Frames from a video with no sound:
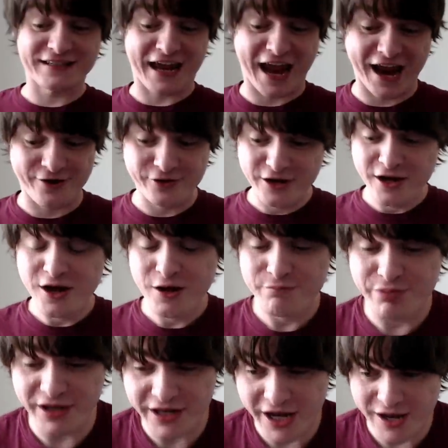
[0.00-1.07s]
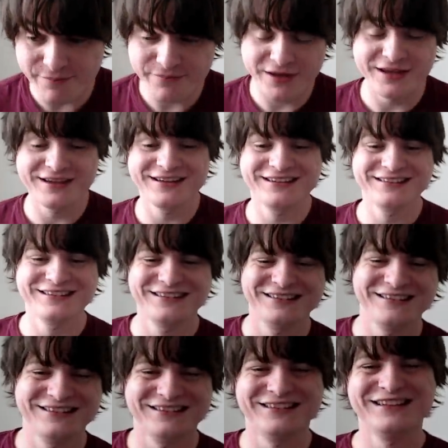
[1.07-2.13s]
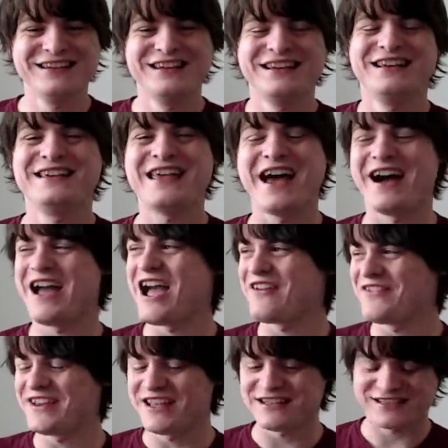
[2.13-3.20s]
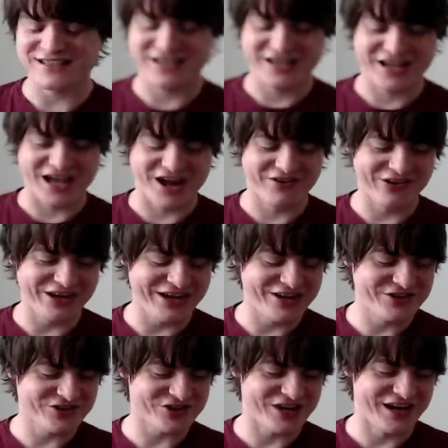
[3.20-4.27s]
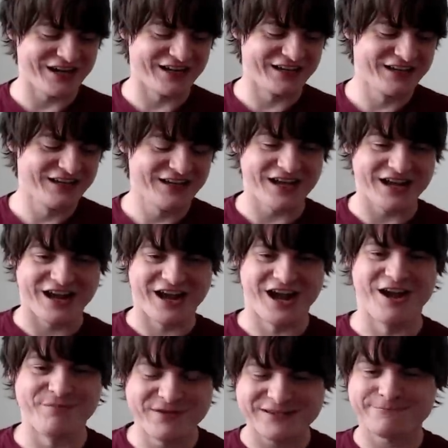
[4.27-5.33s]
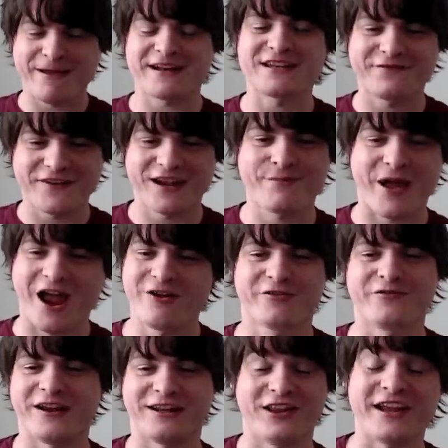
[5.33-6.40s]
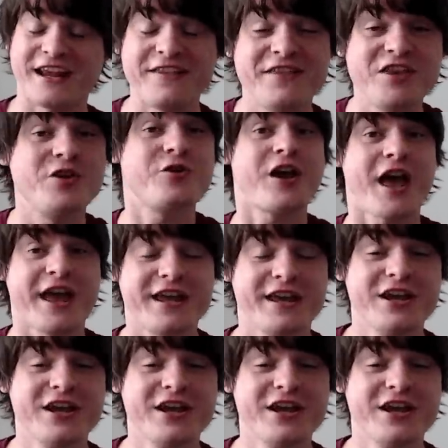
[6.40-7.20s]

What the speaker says: cow. But, yeah, I think it's a really interesting... perspective thing about everything. Like, in the UK,